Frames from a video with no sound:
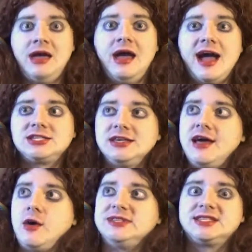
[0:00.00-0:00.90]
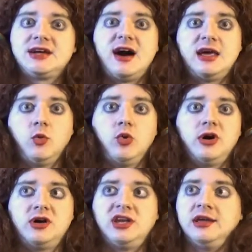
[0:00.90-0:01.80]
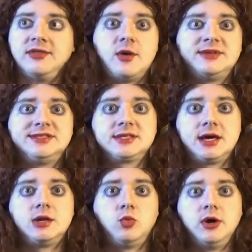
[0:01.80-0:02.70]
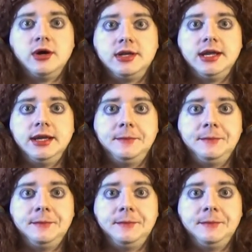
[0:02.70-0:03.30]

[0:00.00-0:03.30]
Actually, that one's kind of wordy. That one's kind of wordy.